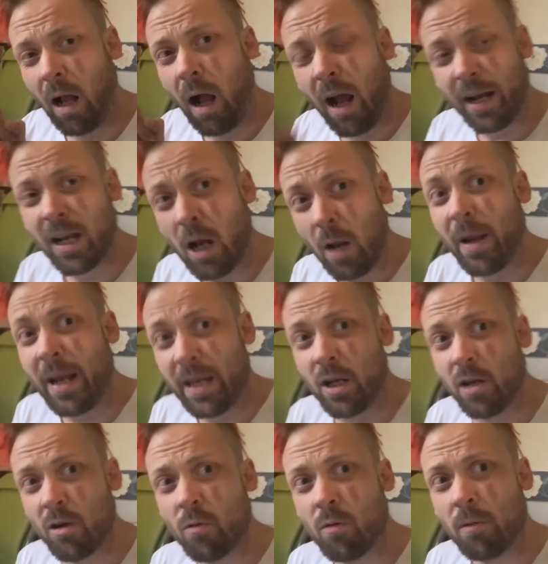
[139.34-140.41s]
I don't know about
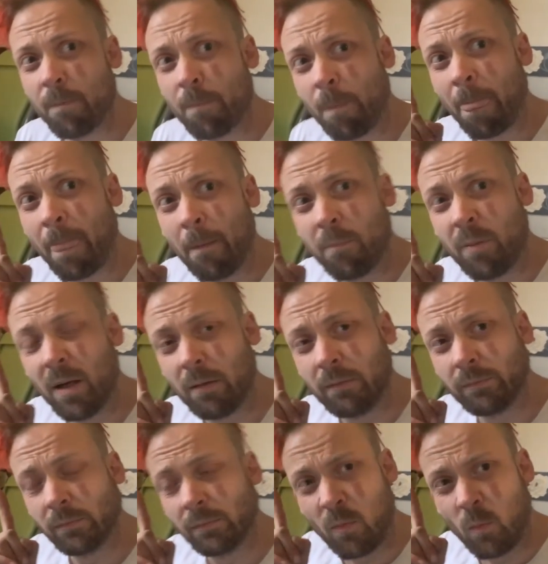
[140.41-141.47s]
you,
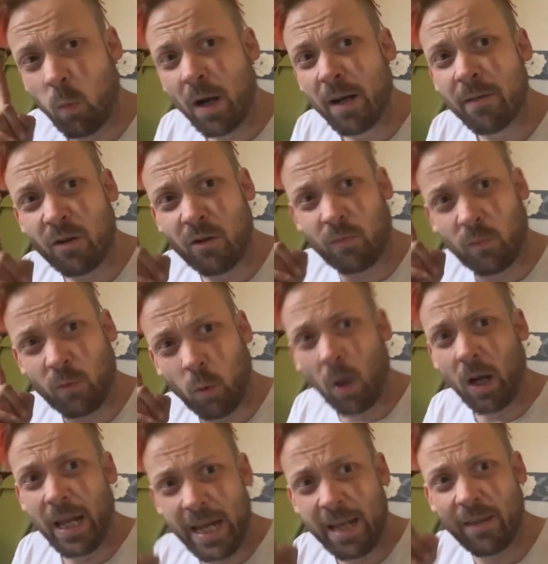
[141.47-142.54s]
but one
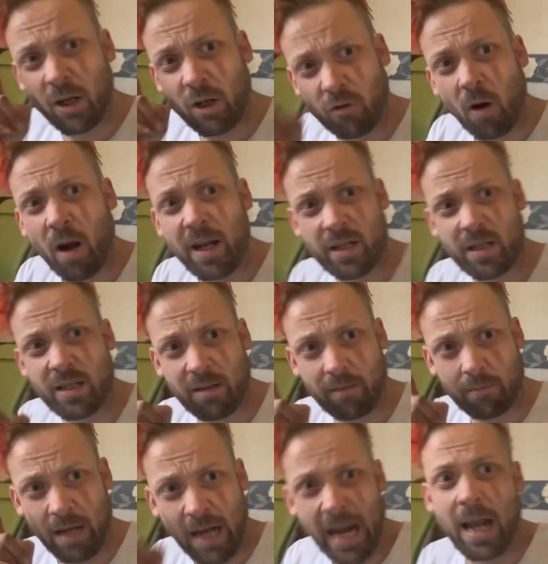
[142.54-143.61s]
quality that Christ
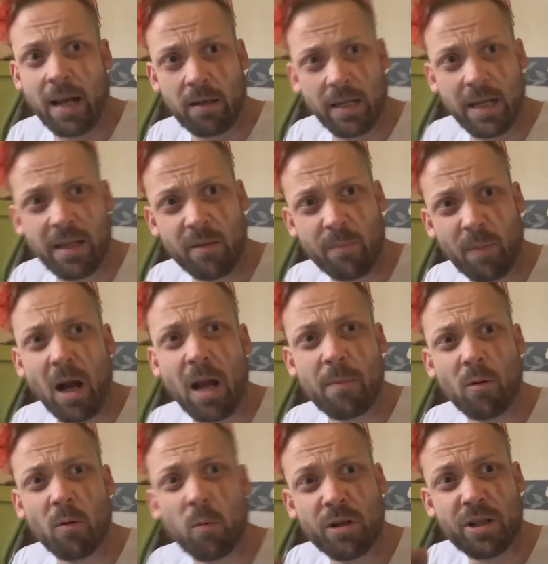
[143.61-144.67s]
had in the
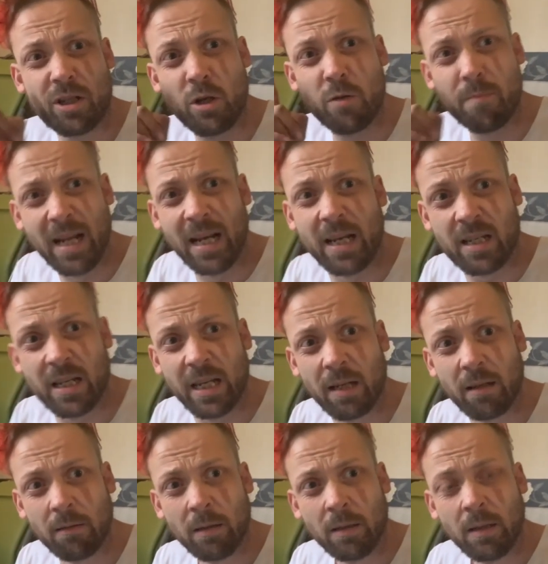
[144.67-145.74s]
Bible was
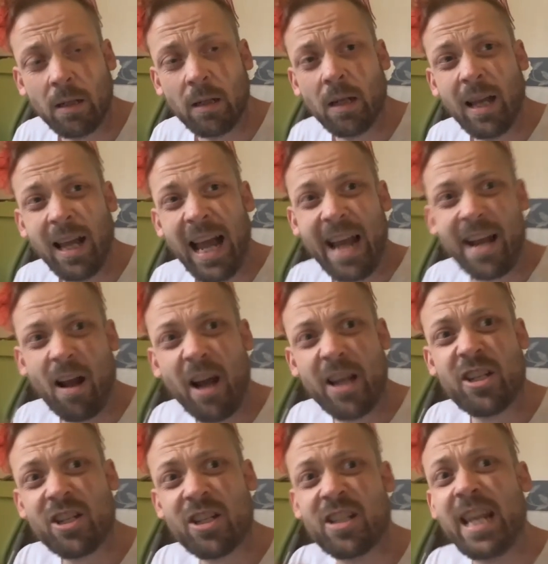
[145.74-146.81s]
humility. And I
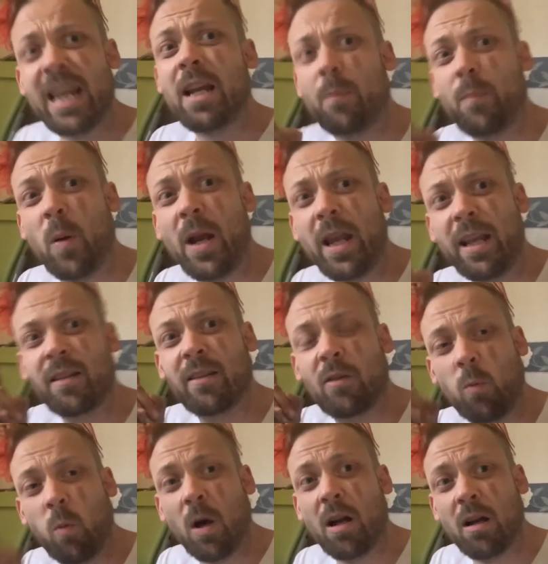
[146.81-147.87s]
just think putting
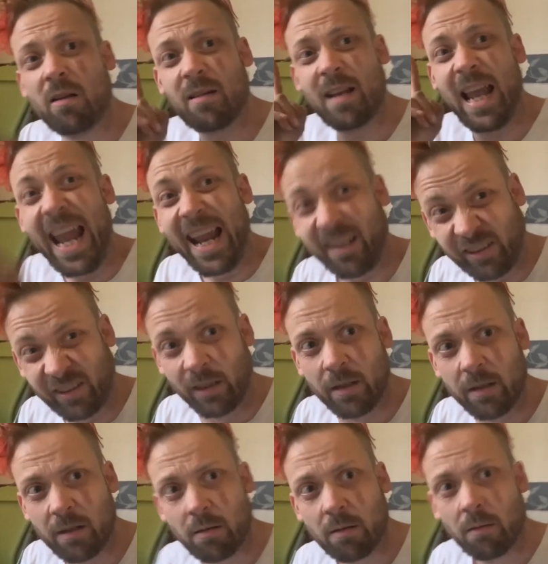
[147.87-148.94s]
the word
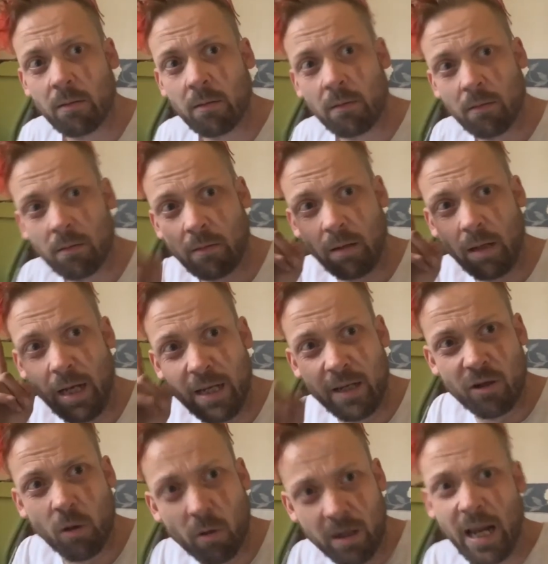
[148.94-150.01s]
excellent
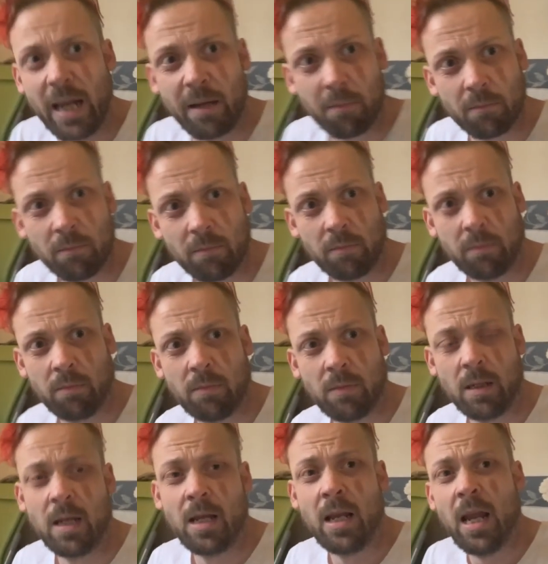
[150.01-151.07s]
in your name
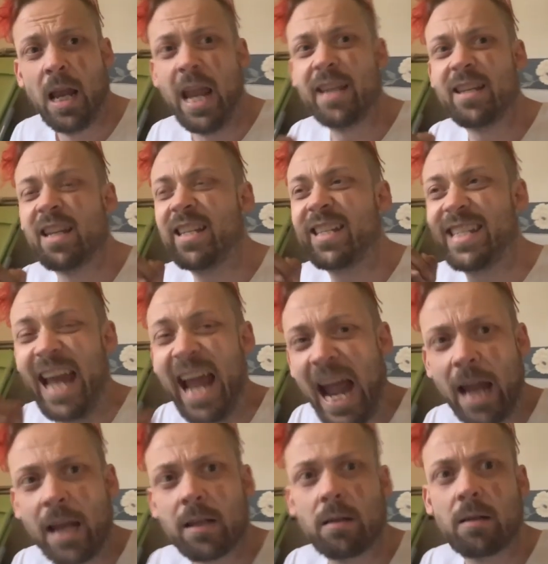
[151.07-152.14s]
is a
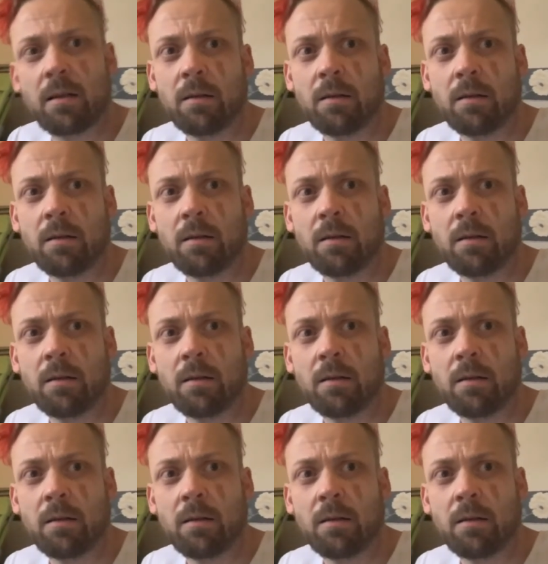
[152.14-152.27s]
tad,